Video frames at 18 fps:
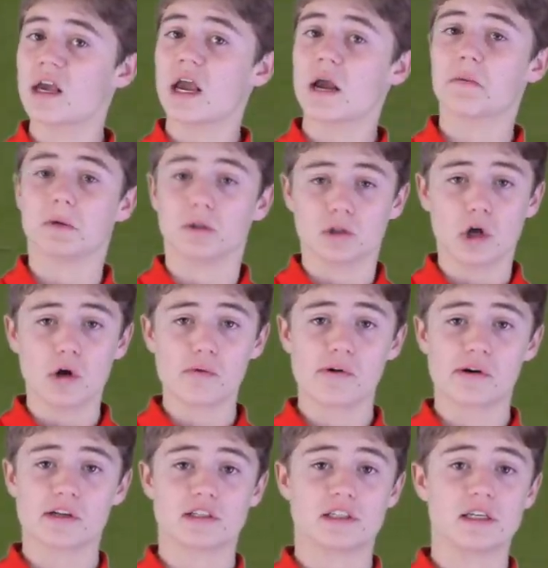it will
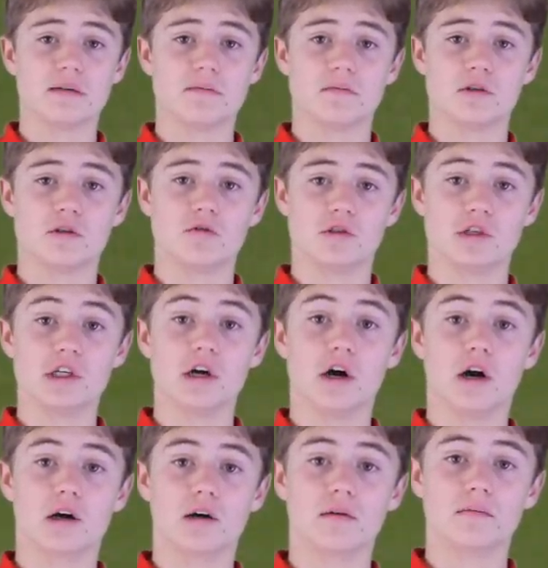lower a team's
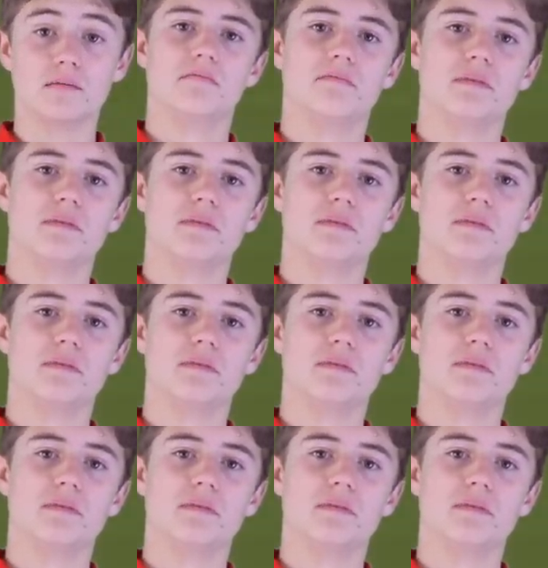UZR,